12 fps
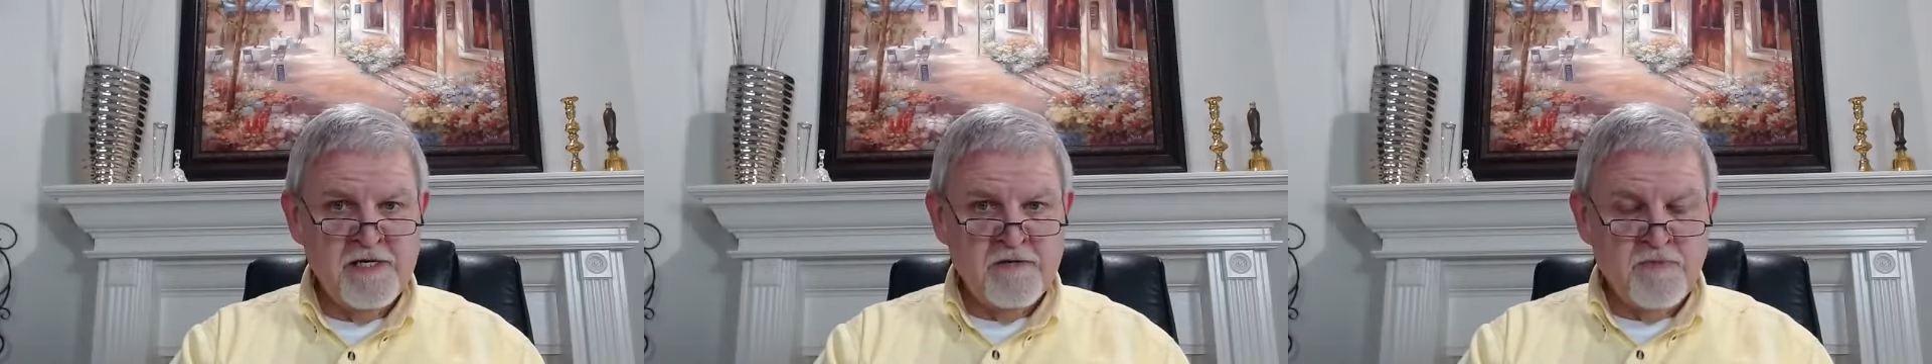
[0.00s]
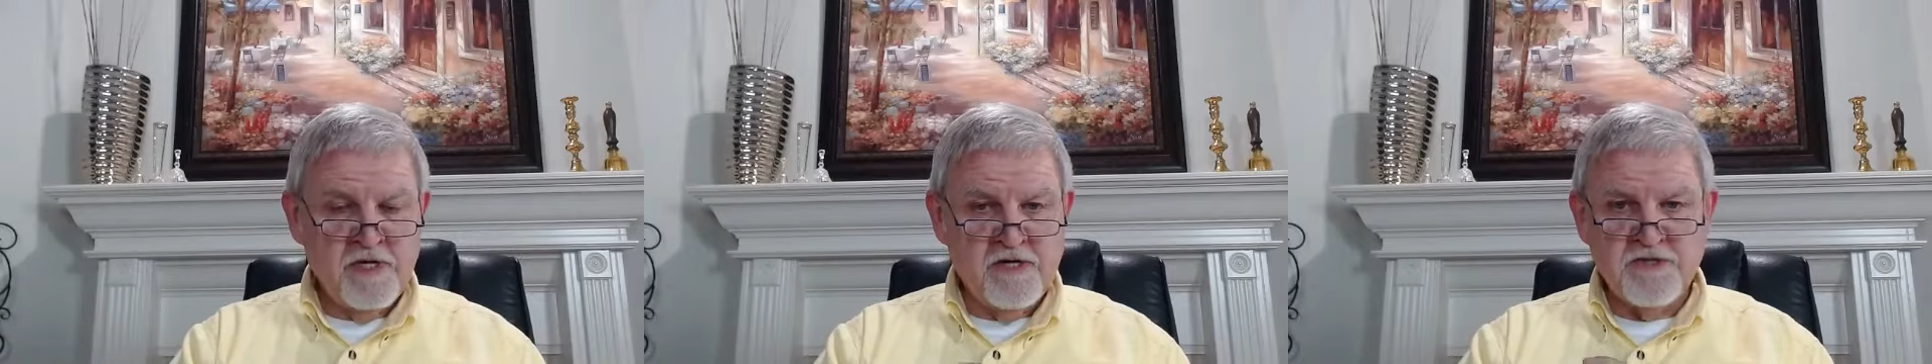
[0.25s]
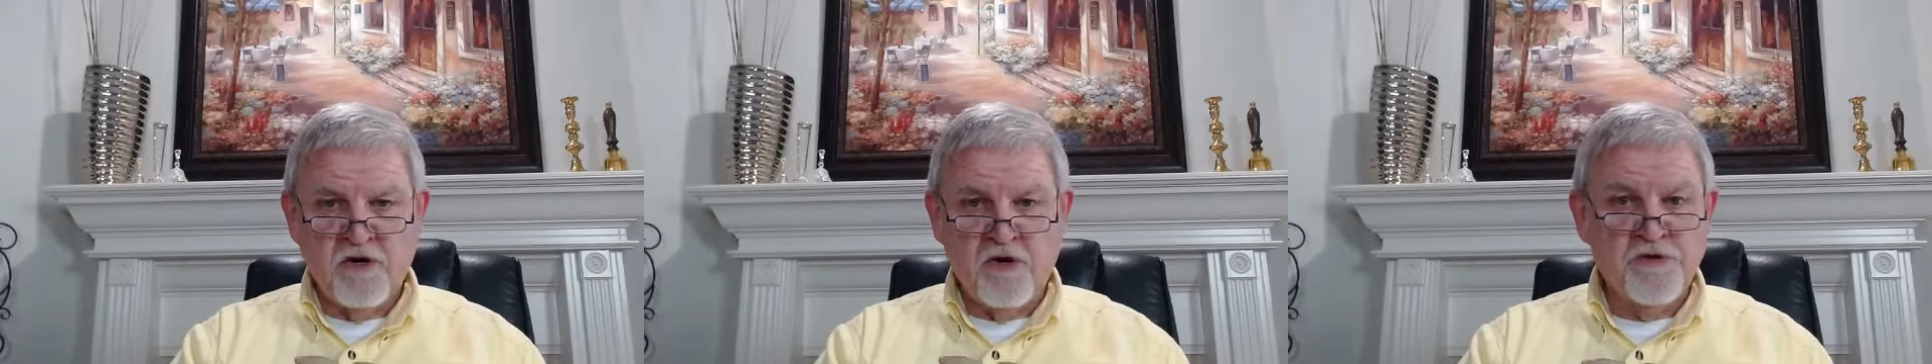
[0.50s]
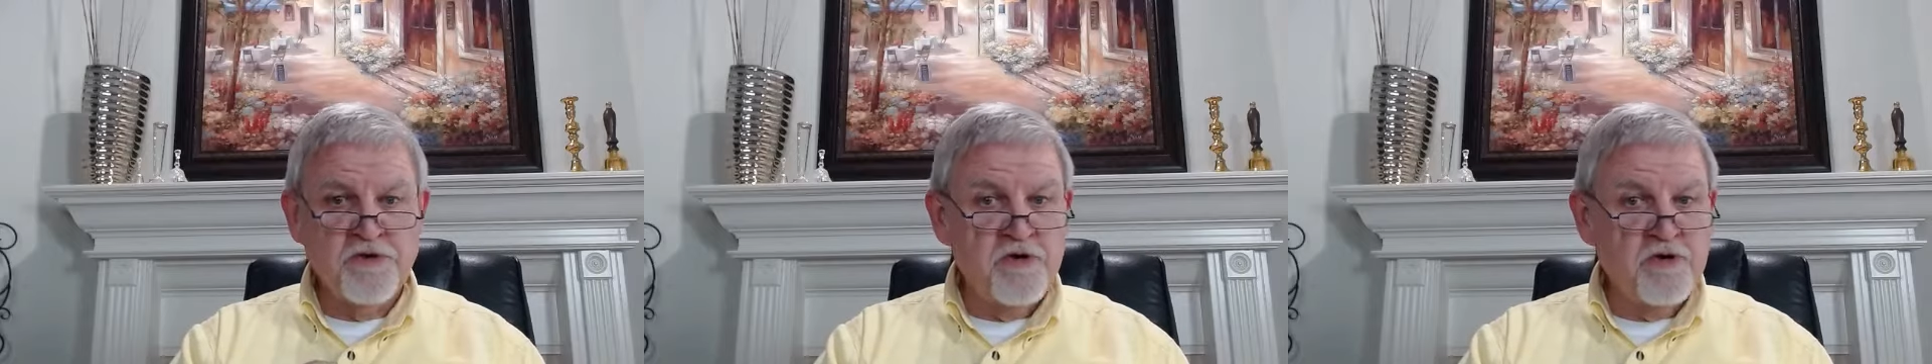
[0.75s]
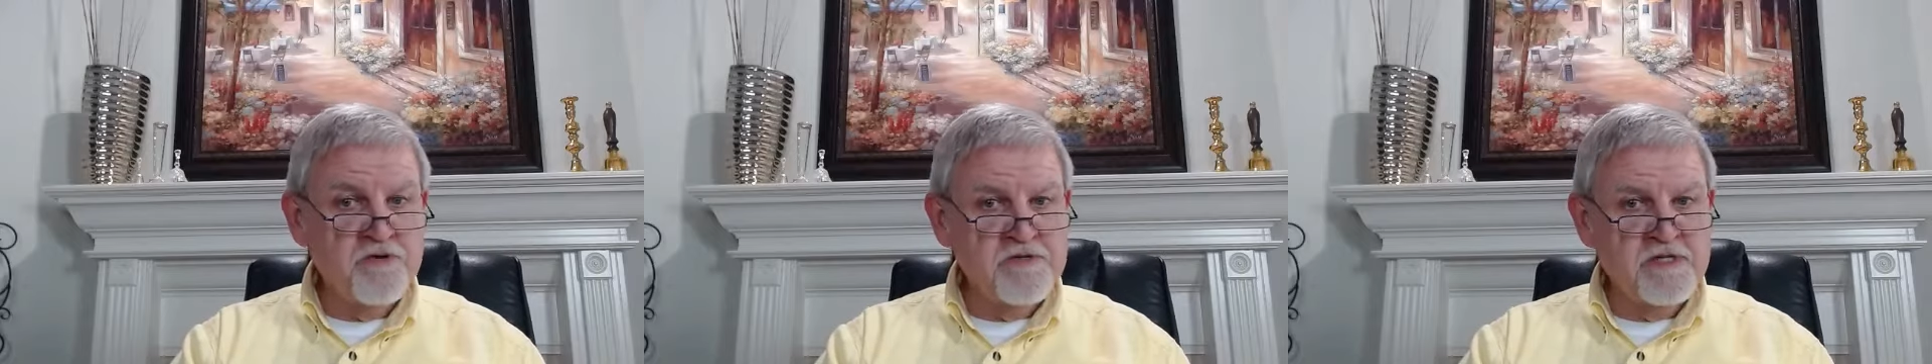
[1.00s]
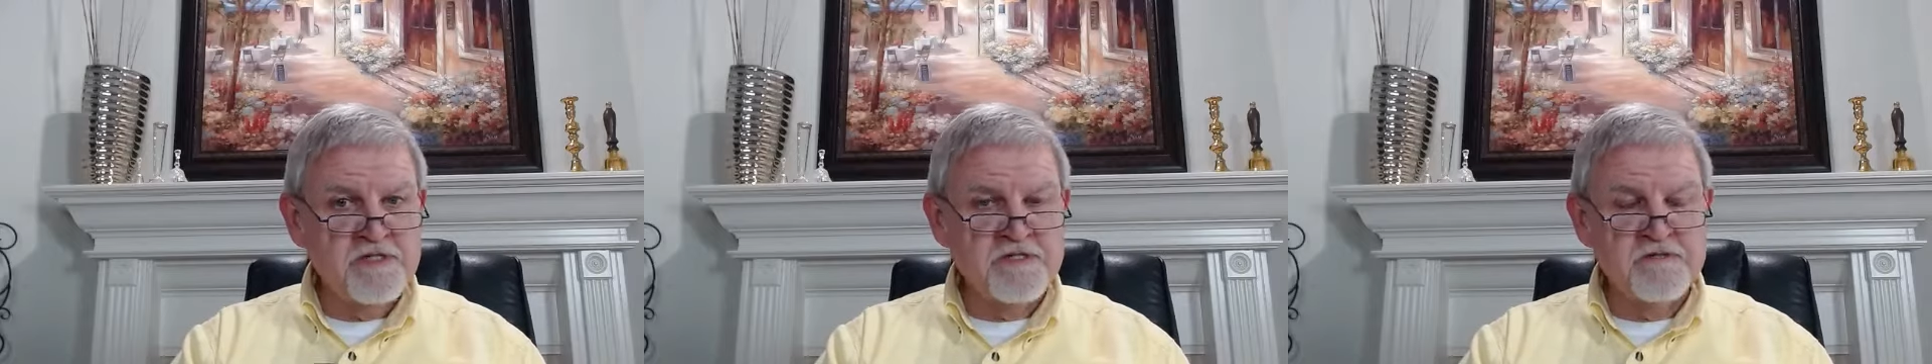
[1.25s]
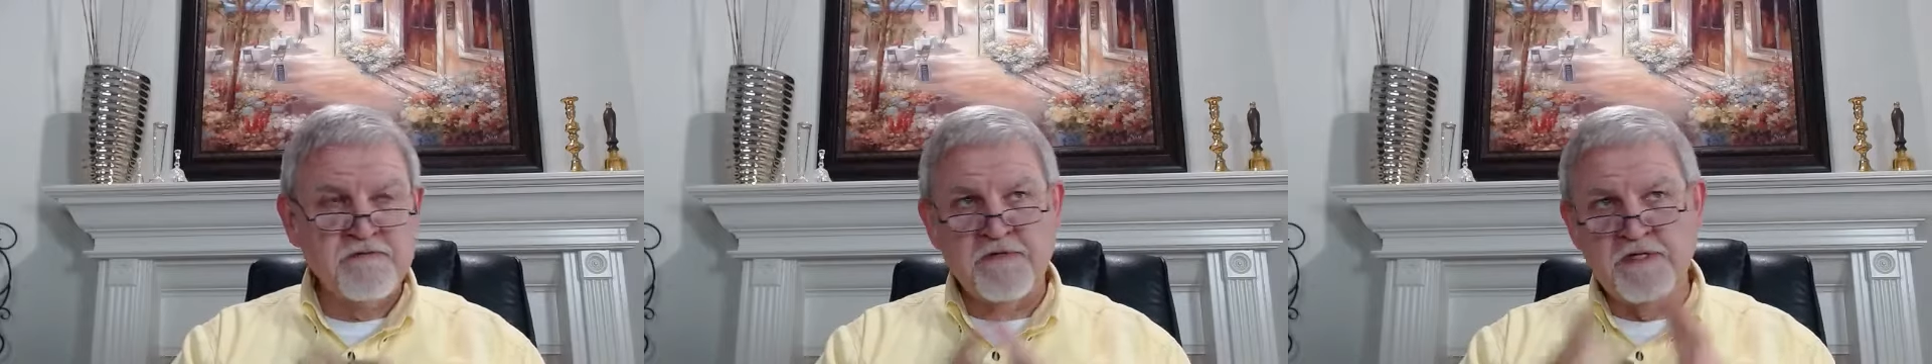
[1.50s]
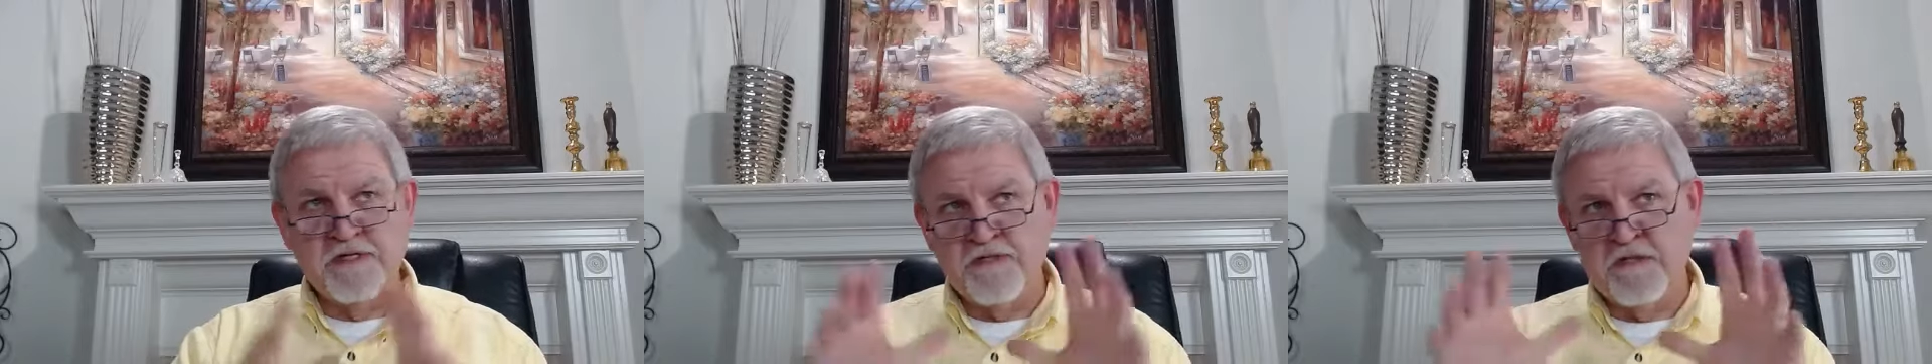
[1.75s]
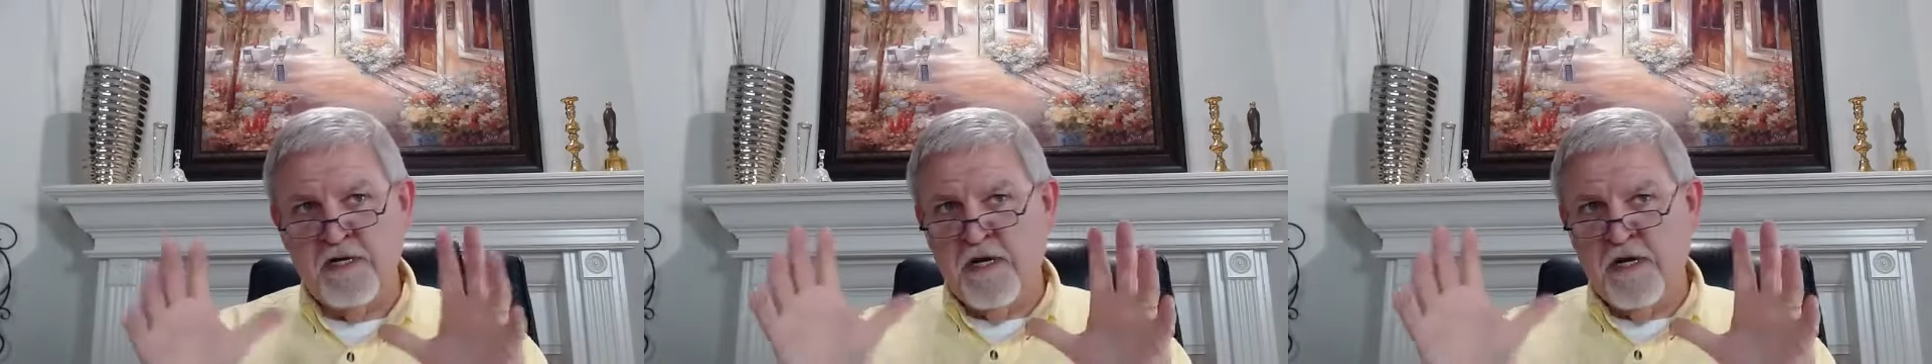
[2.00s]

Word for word: because although this, this